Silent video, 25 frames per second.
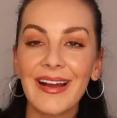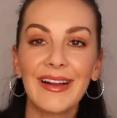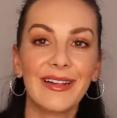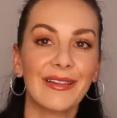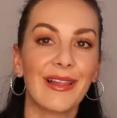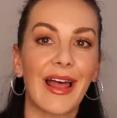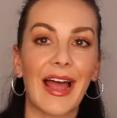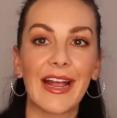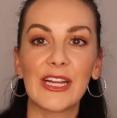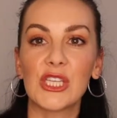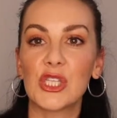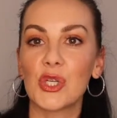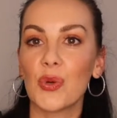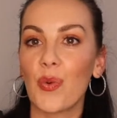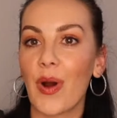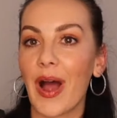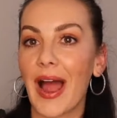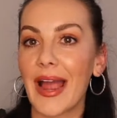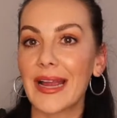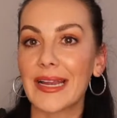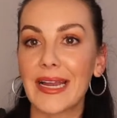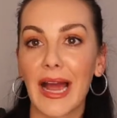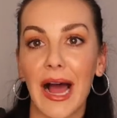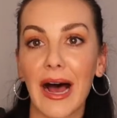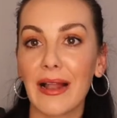Like, do
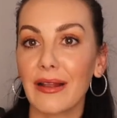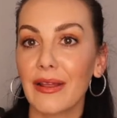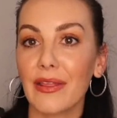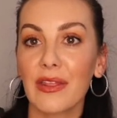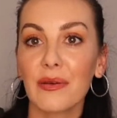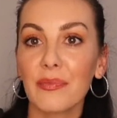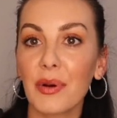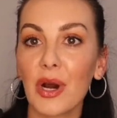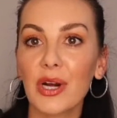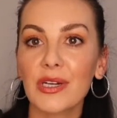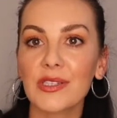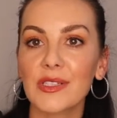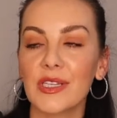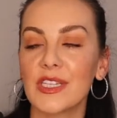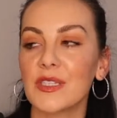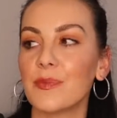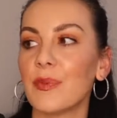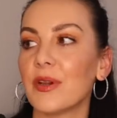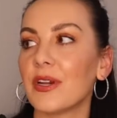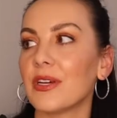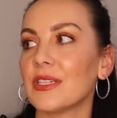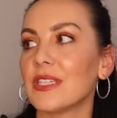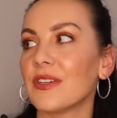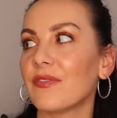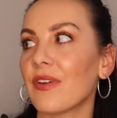I color the boxes?
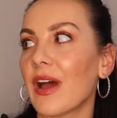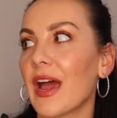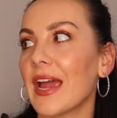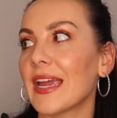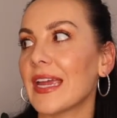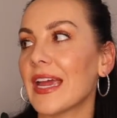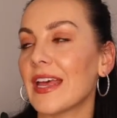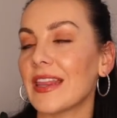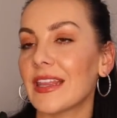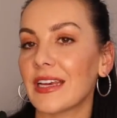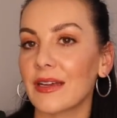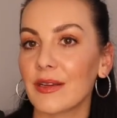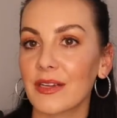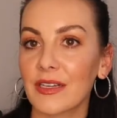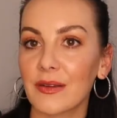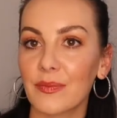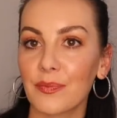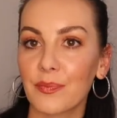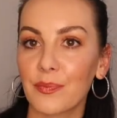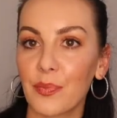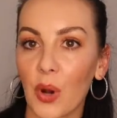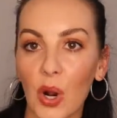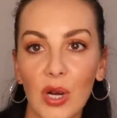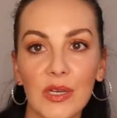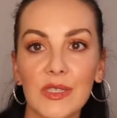Because if I get the
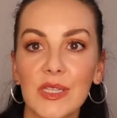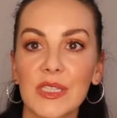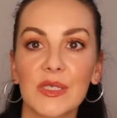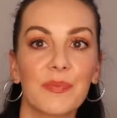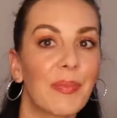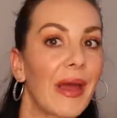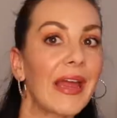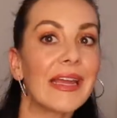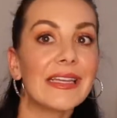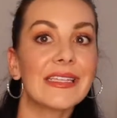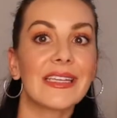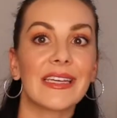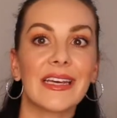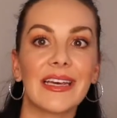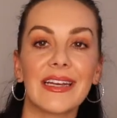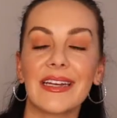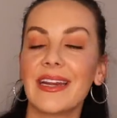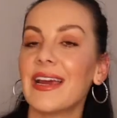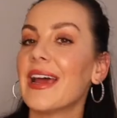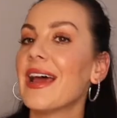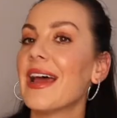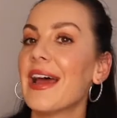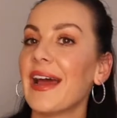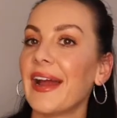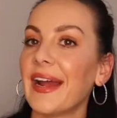boxes painted,
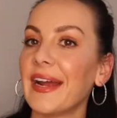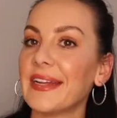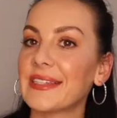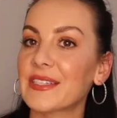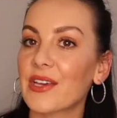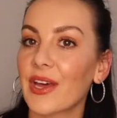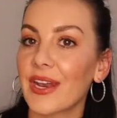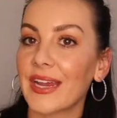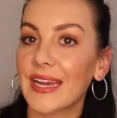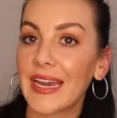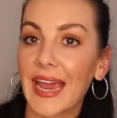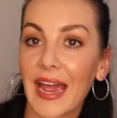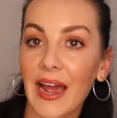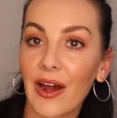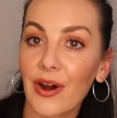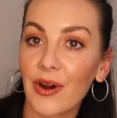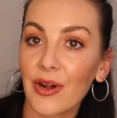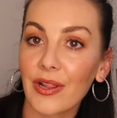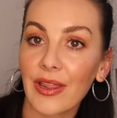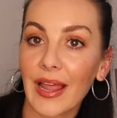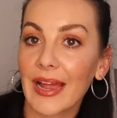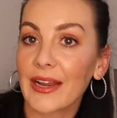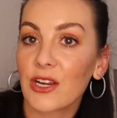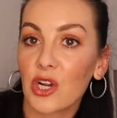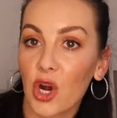it's gonna
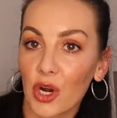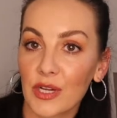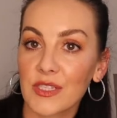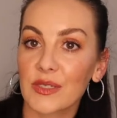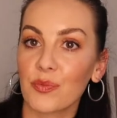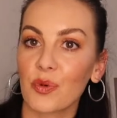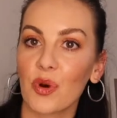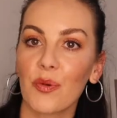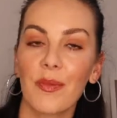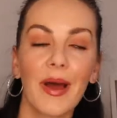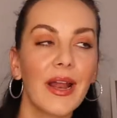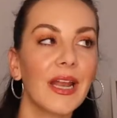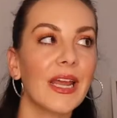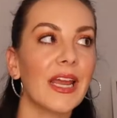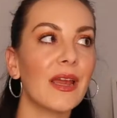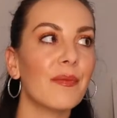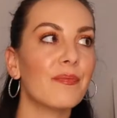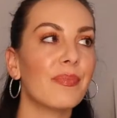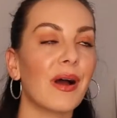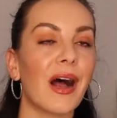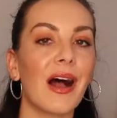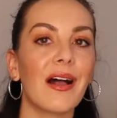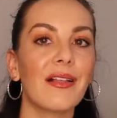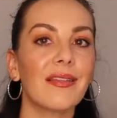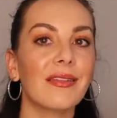cost more money,
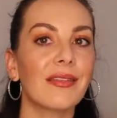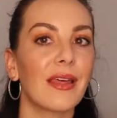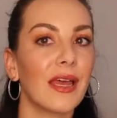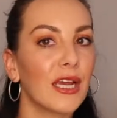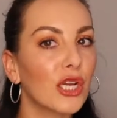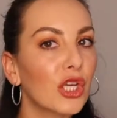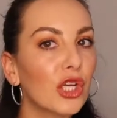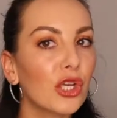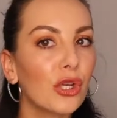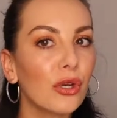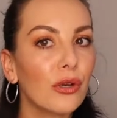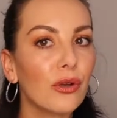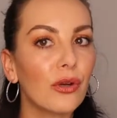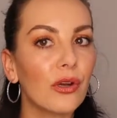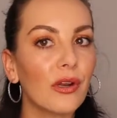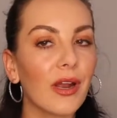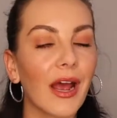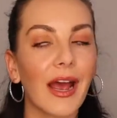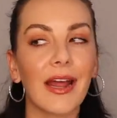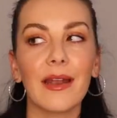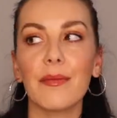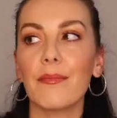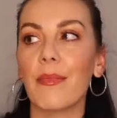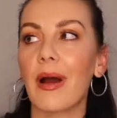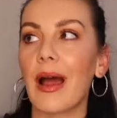but they're cute
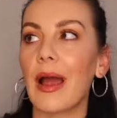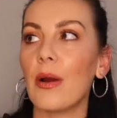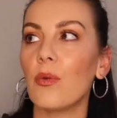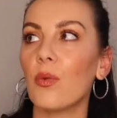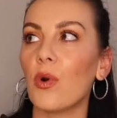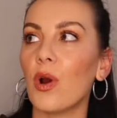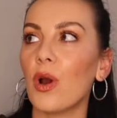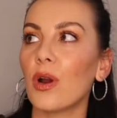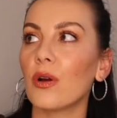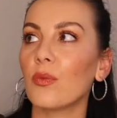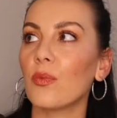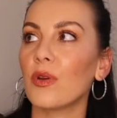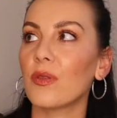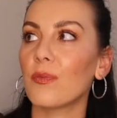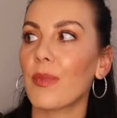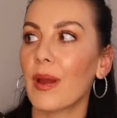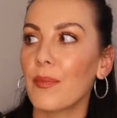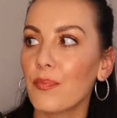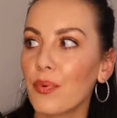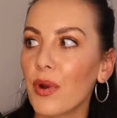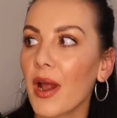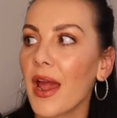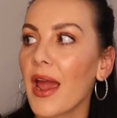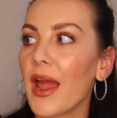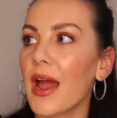and it might work with my
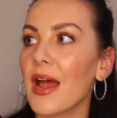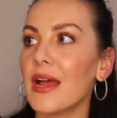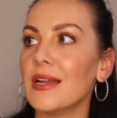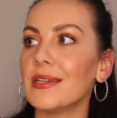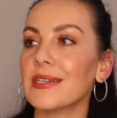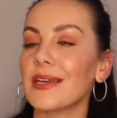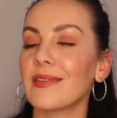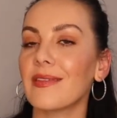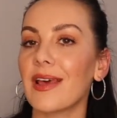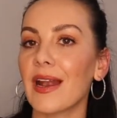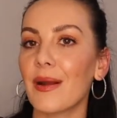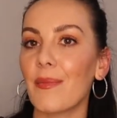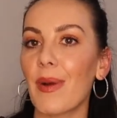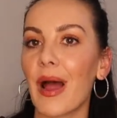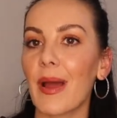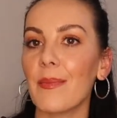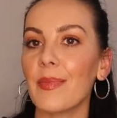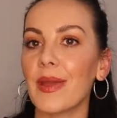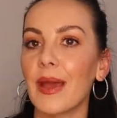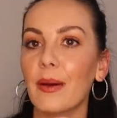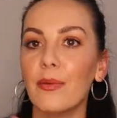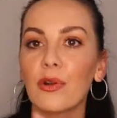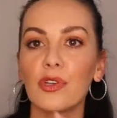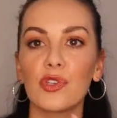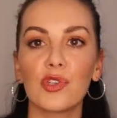brand, and then I might
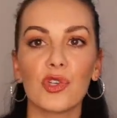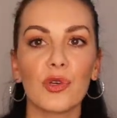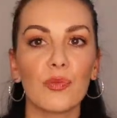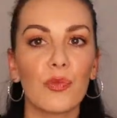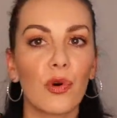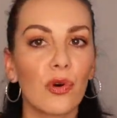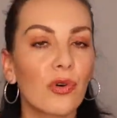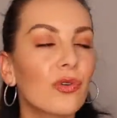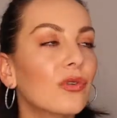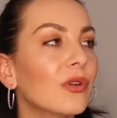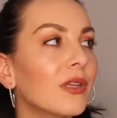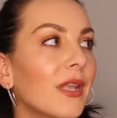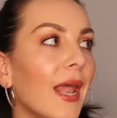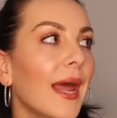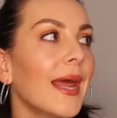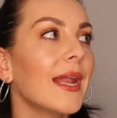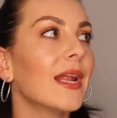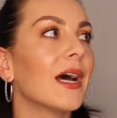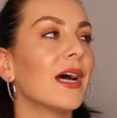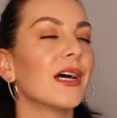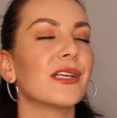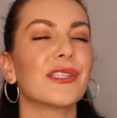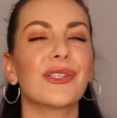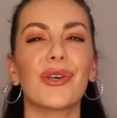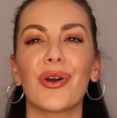be able to do more good
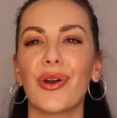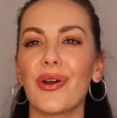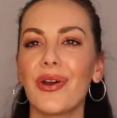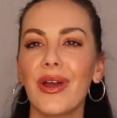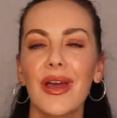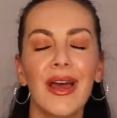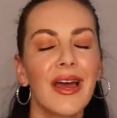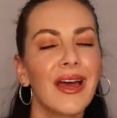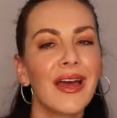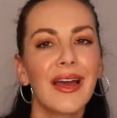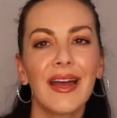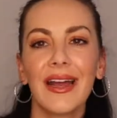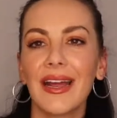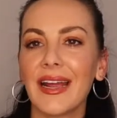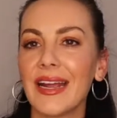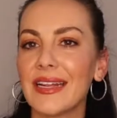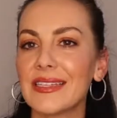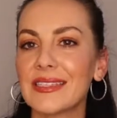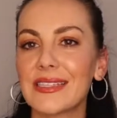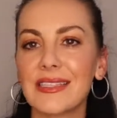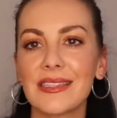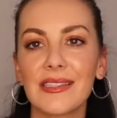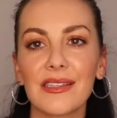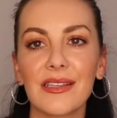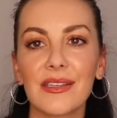later. So
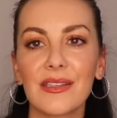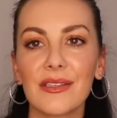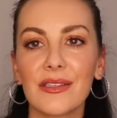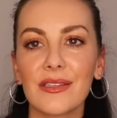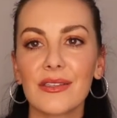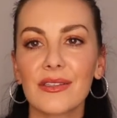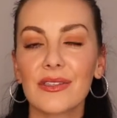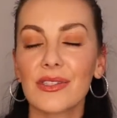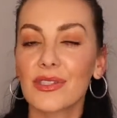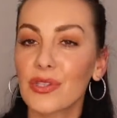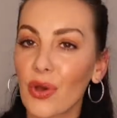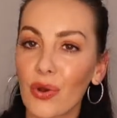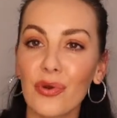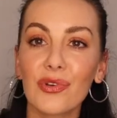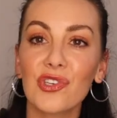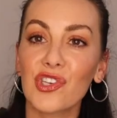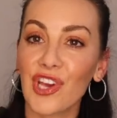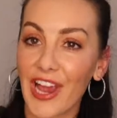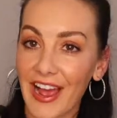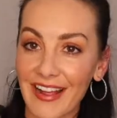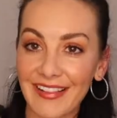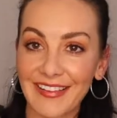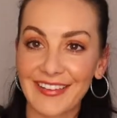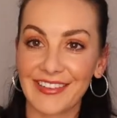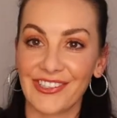it's so
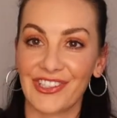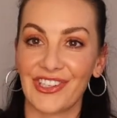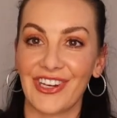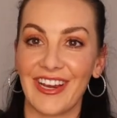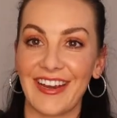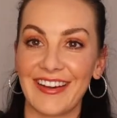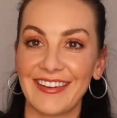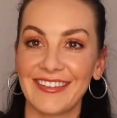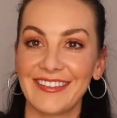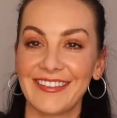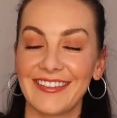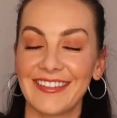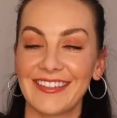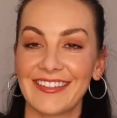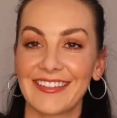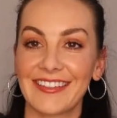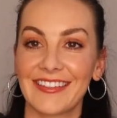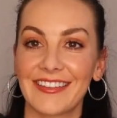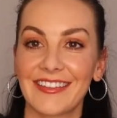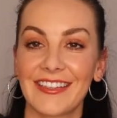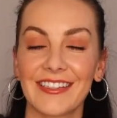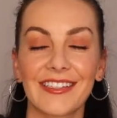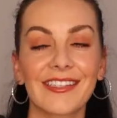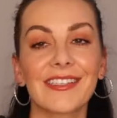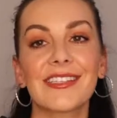challenging.
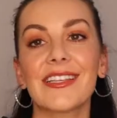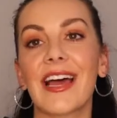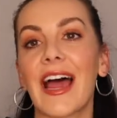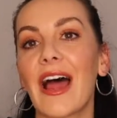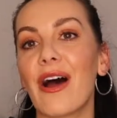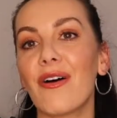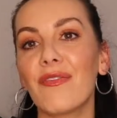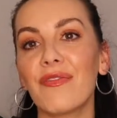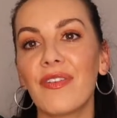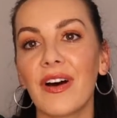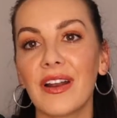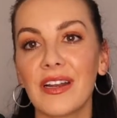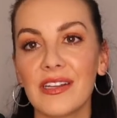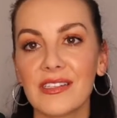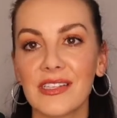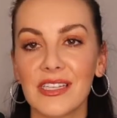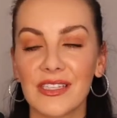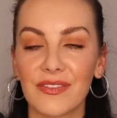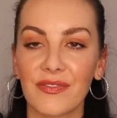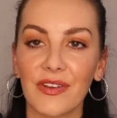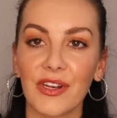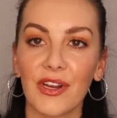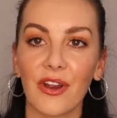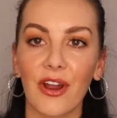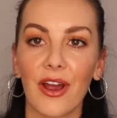This is, how fun is this
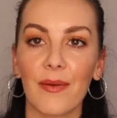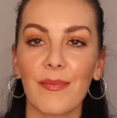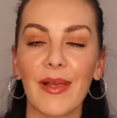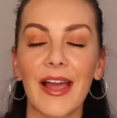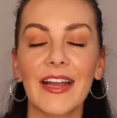video? I'm